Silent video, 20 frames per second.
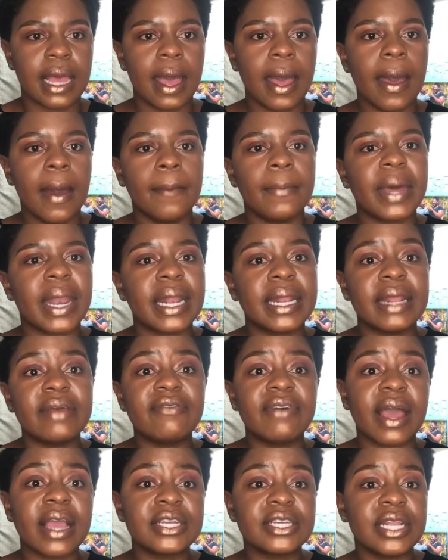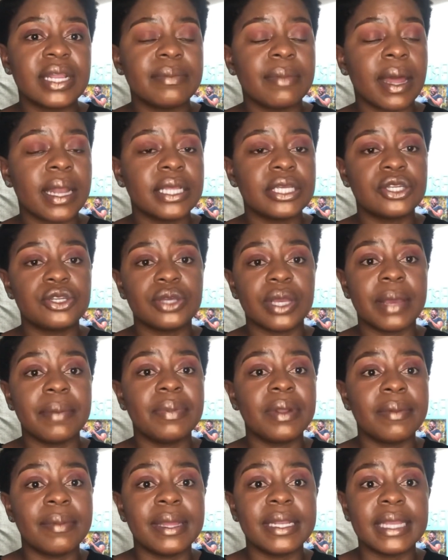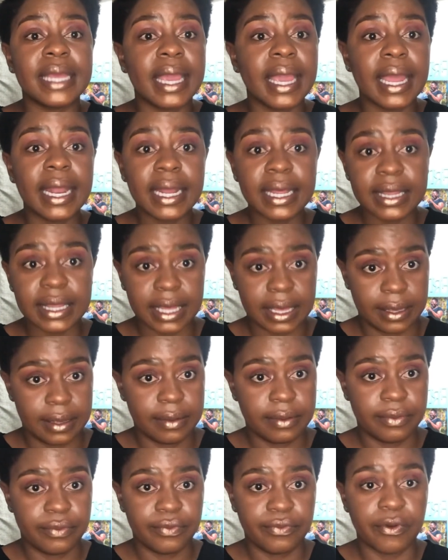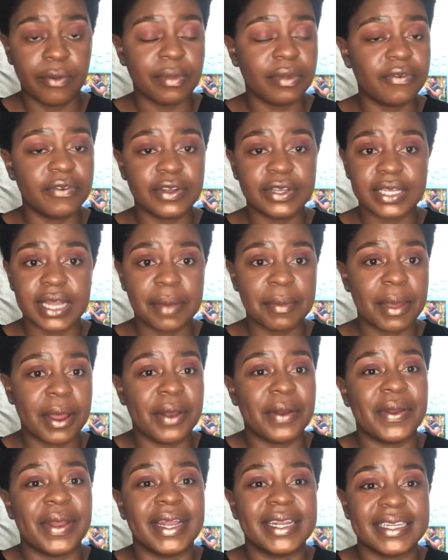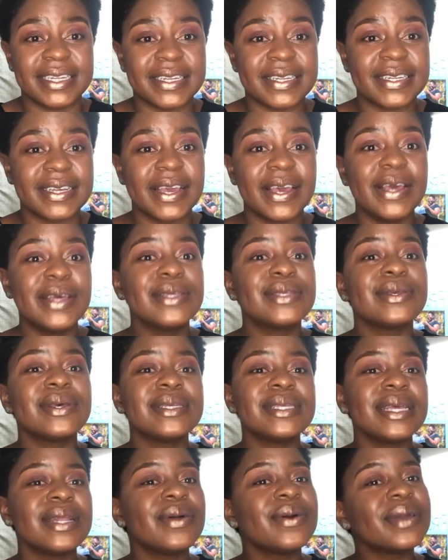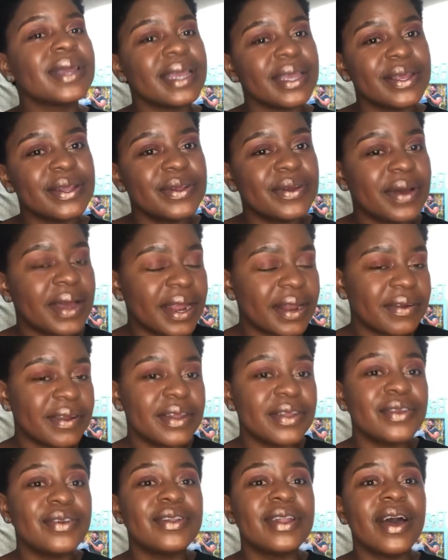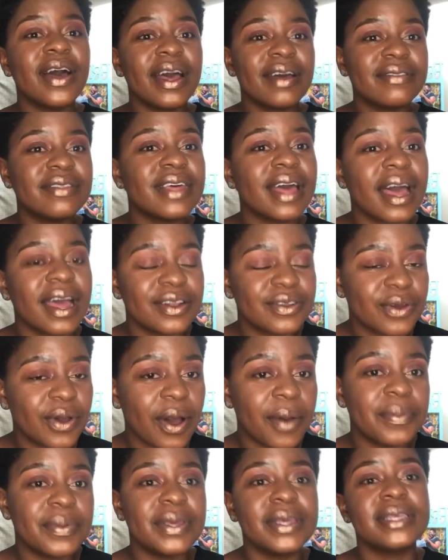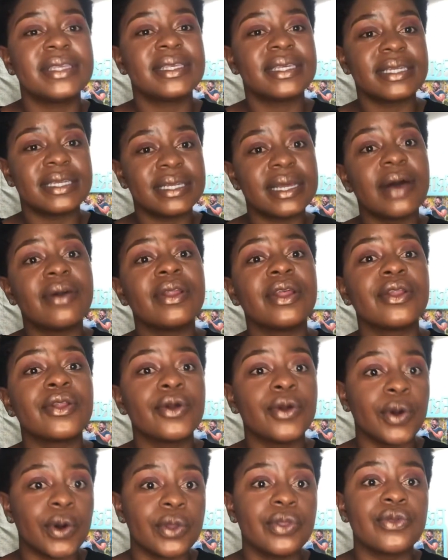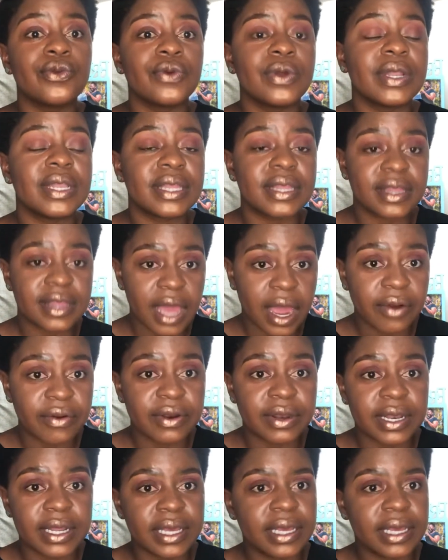But I never actually managed to implement anything from the first time I read it. So I said, okay, Irene, you now have the hard copy. Sit down and go through it thoroughly.